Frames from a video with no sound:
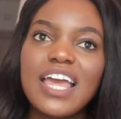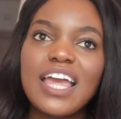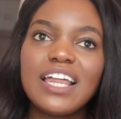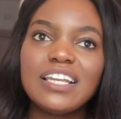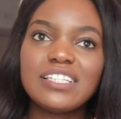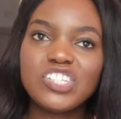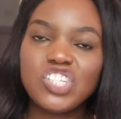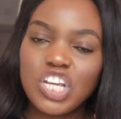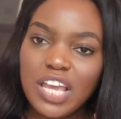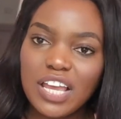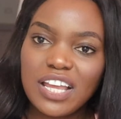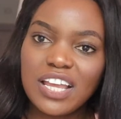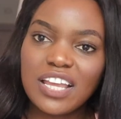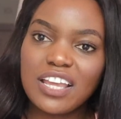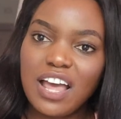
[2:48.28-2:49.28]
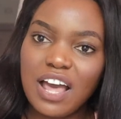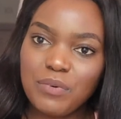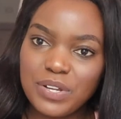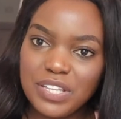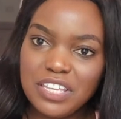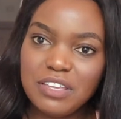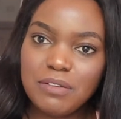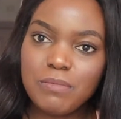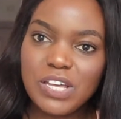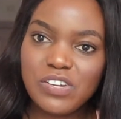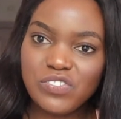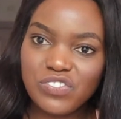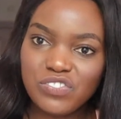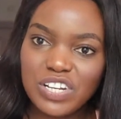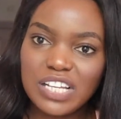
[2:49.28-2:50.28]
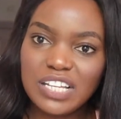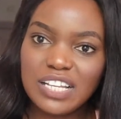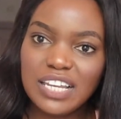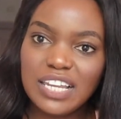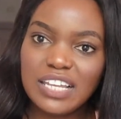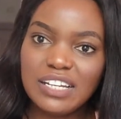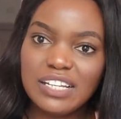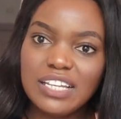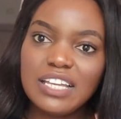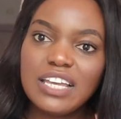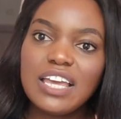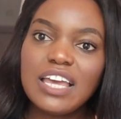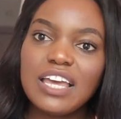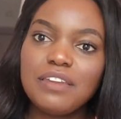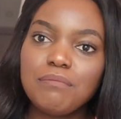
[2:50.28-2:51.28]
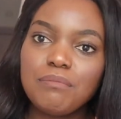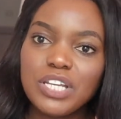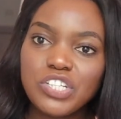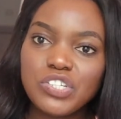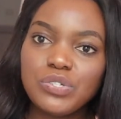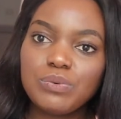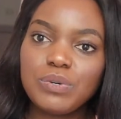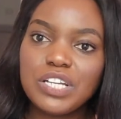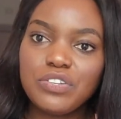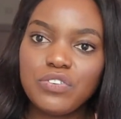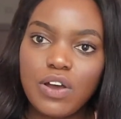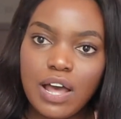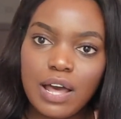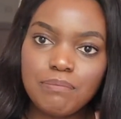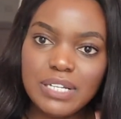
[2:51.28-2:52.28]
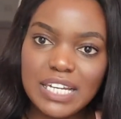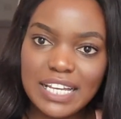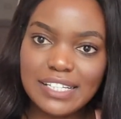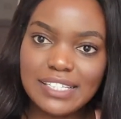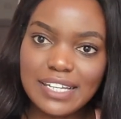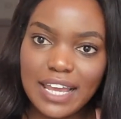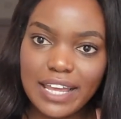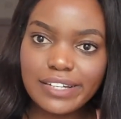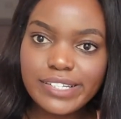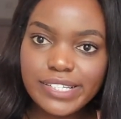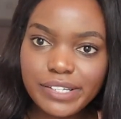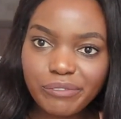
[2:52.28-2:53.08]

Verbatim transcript: and check our emails regularly and make sure you are updated.